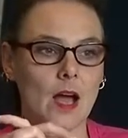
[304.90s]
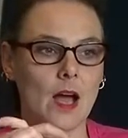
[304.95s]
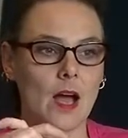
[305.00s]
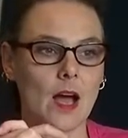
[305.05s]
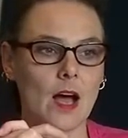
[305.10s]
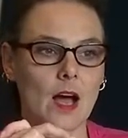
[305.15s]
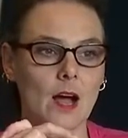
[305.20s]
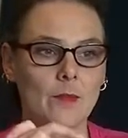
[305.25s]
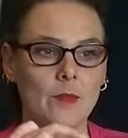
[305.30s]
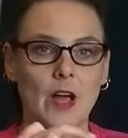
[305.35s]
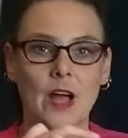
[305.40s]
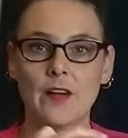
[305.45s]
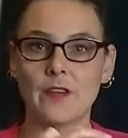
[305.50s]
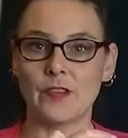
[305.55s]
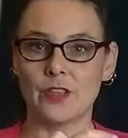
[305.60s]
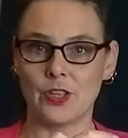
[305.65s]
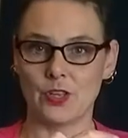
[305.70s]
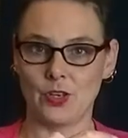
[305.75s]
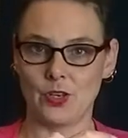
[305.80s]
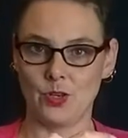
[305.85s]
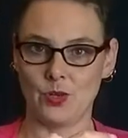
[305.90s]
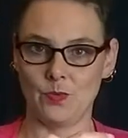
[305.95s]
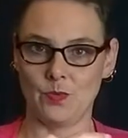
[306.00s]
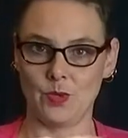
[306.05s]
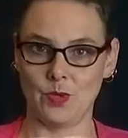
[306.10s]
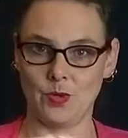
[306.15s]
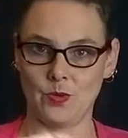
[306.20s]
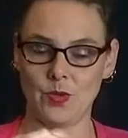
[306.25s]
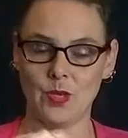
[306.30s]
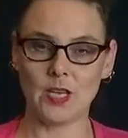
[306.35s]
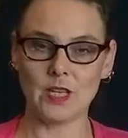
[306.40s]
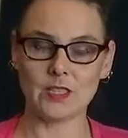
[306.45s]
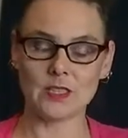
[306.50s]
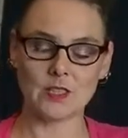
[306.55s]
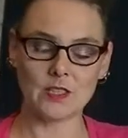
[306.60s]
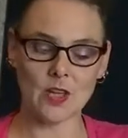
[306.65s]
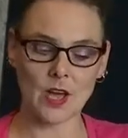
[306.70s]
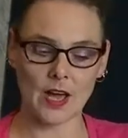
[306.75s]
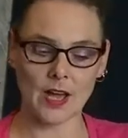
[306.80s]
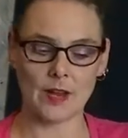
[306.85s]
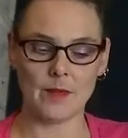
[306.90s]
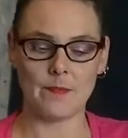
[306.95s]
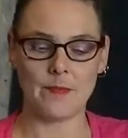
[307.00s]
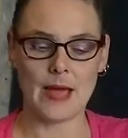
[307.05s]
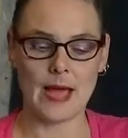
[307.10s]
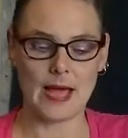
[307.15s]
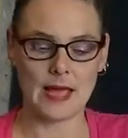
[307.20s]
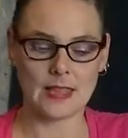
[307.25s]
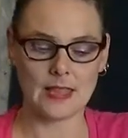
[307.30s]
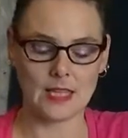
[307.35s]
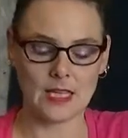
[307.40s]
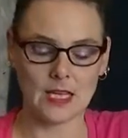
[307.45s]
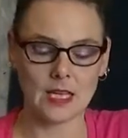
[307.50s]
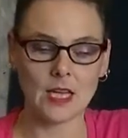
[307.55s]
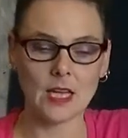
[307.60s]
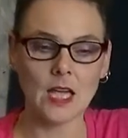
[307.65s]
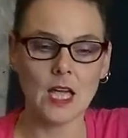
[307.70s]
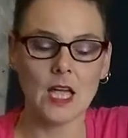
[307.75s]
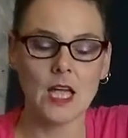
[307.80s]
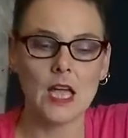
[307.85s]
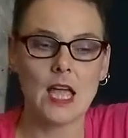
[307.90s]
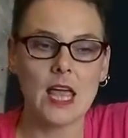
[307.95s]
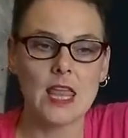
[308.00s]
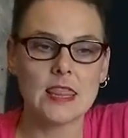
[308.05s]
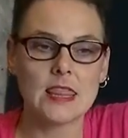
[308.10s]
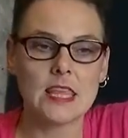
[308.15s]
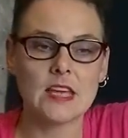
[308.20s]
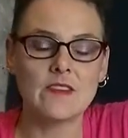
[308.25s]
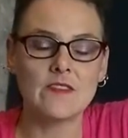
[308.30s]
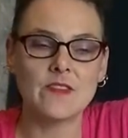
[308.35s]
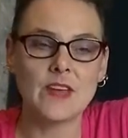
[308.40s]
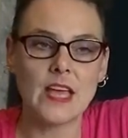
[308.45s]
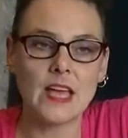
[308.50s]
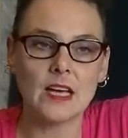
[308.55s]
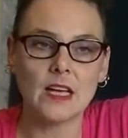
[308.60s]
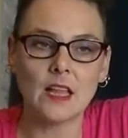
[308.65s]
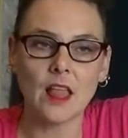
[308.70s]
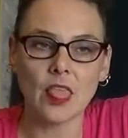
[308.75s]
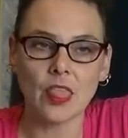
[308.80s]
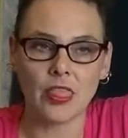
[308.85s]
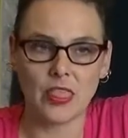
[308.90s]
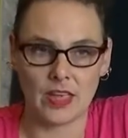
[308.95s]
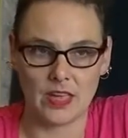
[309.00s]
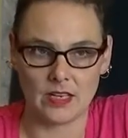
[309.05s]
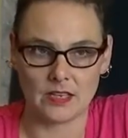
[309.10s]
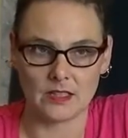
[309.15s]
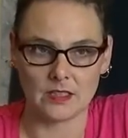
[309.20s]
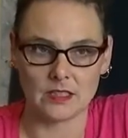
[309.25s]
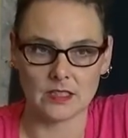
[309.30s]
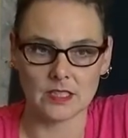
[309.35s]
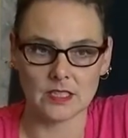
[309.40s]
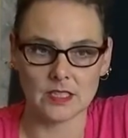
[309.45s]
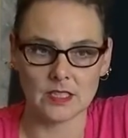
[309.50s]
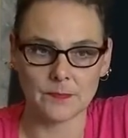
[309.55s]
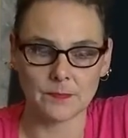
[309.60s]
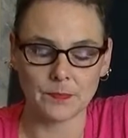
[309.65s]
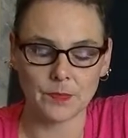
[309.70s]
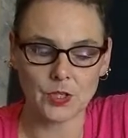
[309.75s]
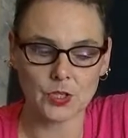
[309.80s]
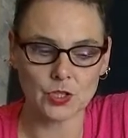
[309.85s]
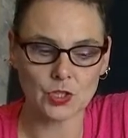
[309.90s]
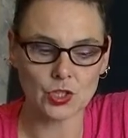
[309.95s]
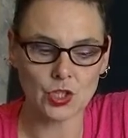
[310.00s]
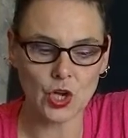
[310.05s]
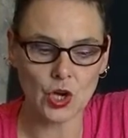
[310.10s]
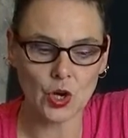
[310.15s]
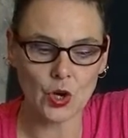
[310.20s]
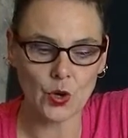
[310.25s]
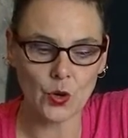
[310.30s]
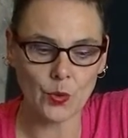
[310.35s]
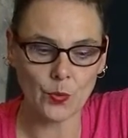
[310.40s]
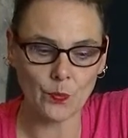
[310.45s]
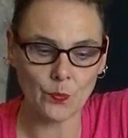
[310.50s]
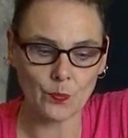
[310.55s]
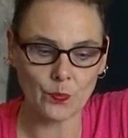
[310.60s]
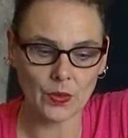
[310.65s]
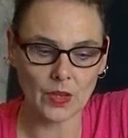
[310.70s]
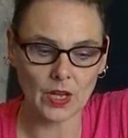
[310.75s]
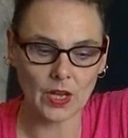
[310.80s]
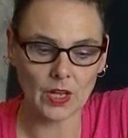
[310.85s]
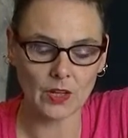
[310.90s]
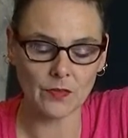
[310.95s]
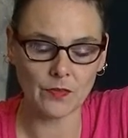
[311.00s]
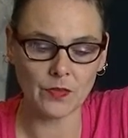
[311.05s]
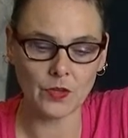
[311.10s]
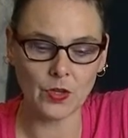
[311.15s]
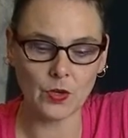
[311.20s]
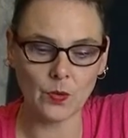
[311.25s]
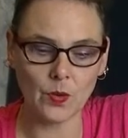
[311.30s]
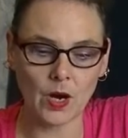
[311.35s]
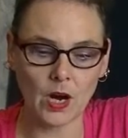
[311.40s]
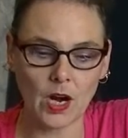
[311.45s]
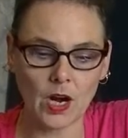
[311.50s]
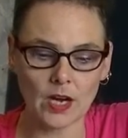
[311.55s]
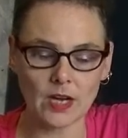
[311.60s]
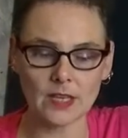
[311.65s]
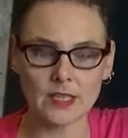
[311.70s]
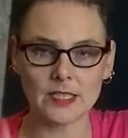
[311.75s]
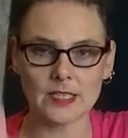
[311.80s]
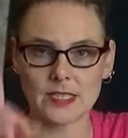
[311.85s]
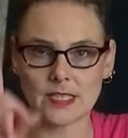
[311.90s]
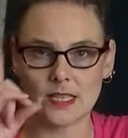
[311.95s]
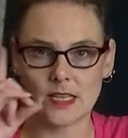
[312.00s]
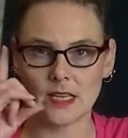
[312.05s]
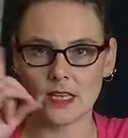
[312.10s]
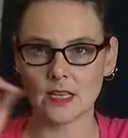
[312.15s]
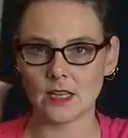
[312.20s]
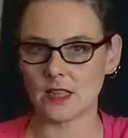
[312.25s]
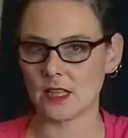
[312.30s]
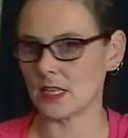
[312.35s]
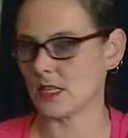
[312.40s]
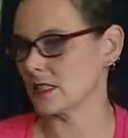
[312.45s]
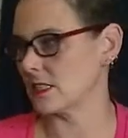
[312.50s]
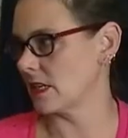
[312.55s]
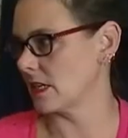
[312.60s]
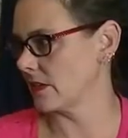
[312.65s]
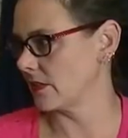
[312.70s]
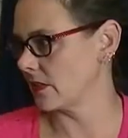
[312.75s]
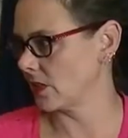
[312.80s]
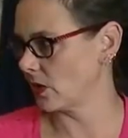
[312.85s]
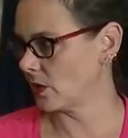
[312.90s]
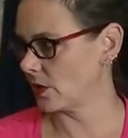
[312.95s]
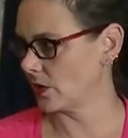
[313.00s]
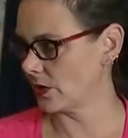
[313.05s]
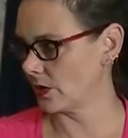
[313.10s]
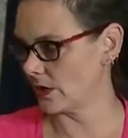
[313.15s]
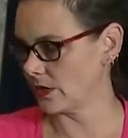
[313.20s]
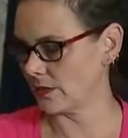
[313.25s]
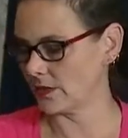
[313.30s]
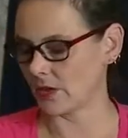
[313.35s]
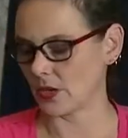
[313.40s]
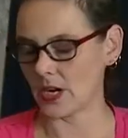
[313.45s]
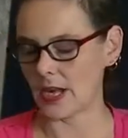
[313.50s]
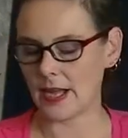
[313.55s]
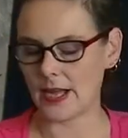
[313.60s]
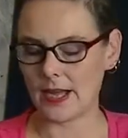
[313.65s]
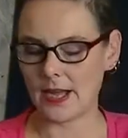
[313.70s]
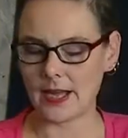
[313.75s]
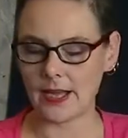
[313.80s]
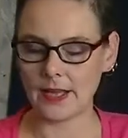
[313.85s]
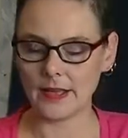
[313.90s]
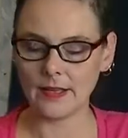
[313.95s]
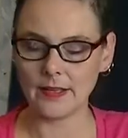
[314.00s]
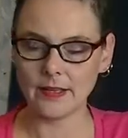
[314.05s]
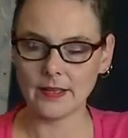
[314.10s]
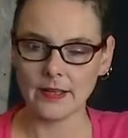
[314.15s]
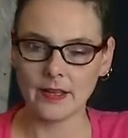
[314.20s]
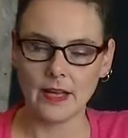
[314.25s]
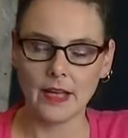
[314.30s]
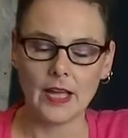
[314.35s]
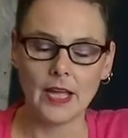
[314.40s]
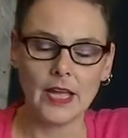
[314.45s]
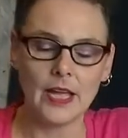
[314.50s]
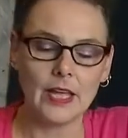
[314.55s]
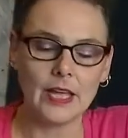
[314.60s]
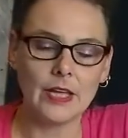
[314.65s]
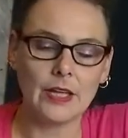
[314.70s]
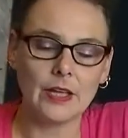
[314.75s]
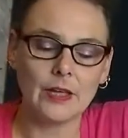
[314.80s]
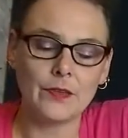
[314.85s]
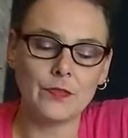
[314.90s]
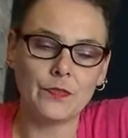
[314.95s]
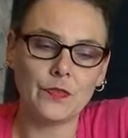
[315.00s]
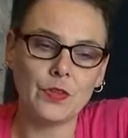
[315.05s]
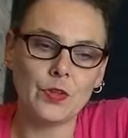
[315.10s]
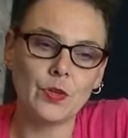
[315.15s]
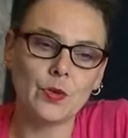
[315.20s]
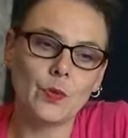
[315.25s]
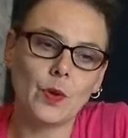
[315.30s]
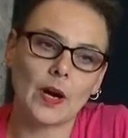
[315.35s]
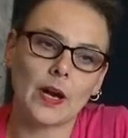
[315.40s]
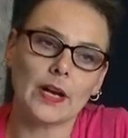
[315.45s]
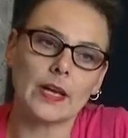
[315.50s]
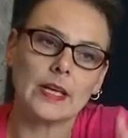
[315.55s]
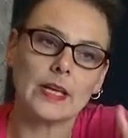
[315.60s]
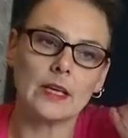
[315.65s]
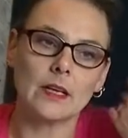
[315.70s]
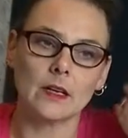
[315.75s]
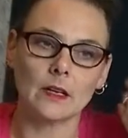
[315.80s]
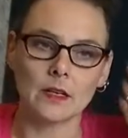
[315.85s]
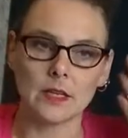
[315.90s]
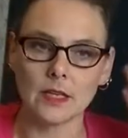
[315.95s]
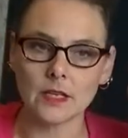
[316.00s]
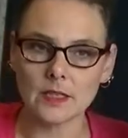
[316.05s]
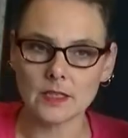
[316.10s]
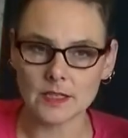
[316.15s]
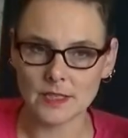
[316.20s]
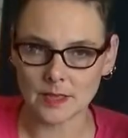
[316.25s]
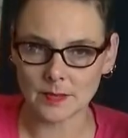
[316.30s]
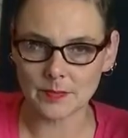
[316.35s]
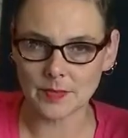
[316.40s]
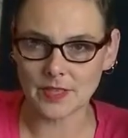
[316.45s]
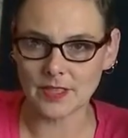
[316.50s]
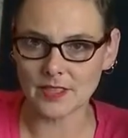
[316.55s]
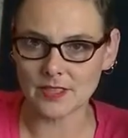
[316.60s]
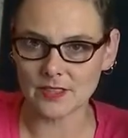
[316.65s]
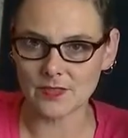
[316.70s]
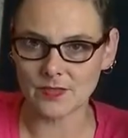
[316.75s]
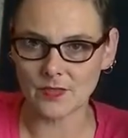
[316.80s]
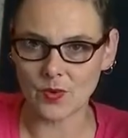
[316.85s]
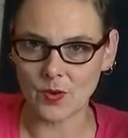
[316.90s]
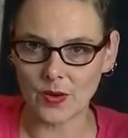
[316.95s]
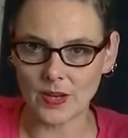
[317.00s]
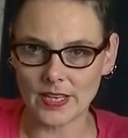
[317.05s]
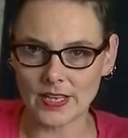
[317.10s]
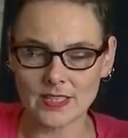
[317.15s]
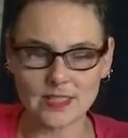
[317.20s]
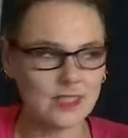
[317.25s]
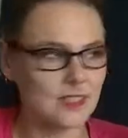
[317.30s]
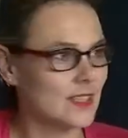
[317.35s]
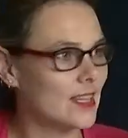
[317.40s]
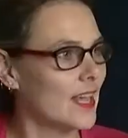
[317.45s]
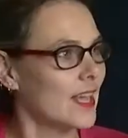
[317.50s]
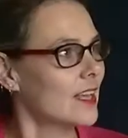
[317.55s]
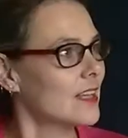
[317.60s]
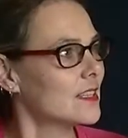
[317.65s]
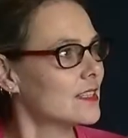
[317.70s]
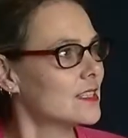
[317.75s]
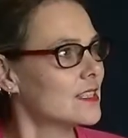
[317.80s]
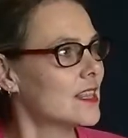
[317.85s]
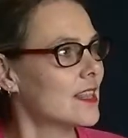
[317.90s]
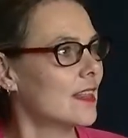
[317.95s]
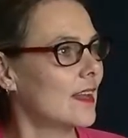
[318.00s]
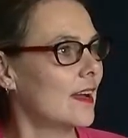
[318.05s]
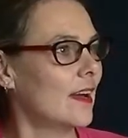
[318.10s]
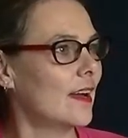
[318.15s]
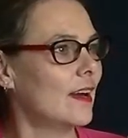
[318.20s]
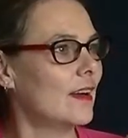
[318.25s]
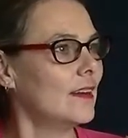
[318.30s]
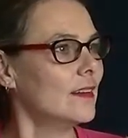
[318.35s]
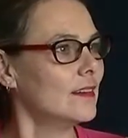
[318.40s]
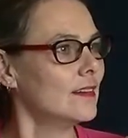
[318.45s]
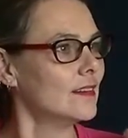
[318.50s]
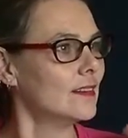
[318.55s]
of the new moon, it's not a bad thing. The veil thins. So if you are seeing things out of the corner of your eye, if you are hearing somebody's voice like it's there,